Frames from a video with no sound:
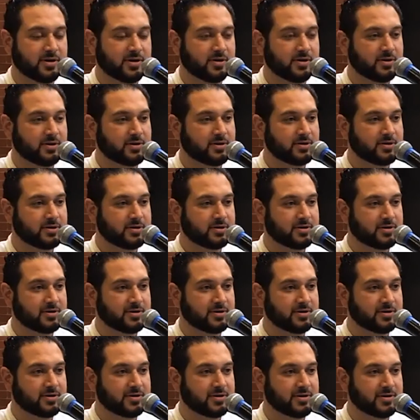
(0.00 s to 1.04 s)
Children,
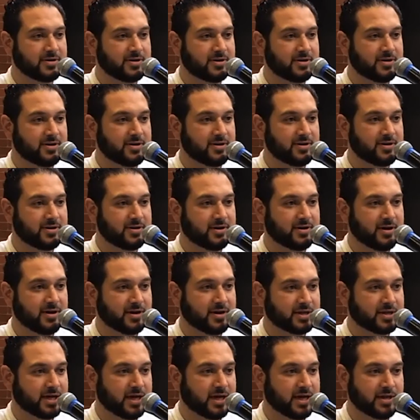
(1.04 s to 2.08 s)

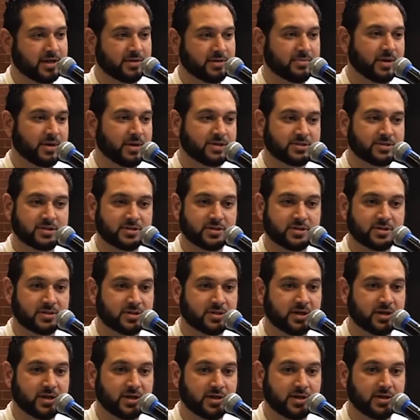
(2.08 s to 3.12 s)
I
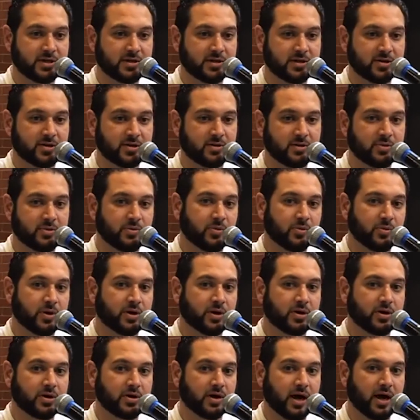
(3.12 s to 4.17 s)
can't imagine a day
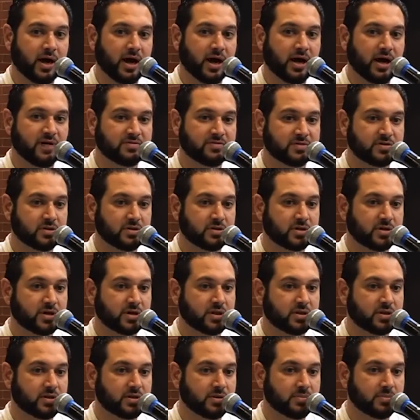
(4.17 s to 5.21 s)
where I have to
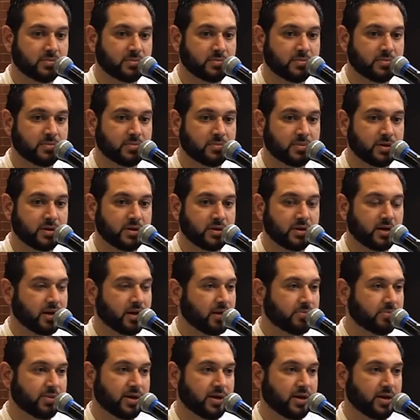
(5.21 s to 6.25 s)
look at them. And I
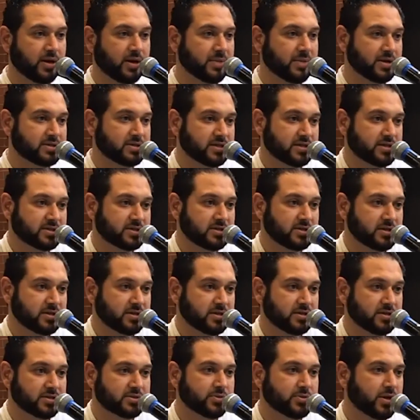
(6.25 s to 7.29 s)
pray I'm not tested in
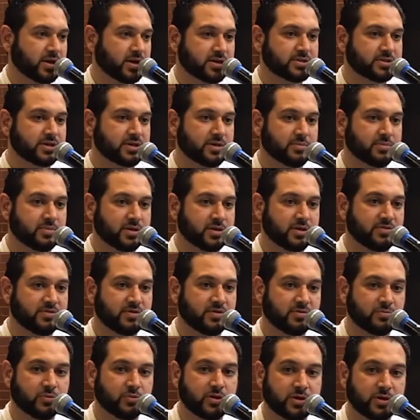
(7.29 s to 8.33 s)
this way because I believe I'm
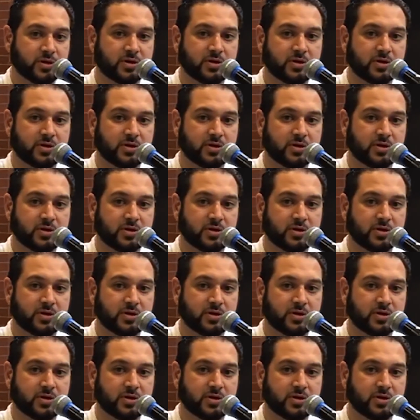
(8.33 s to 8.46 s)
weak.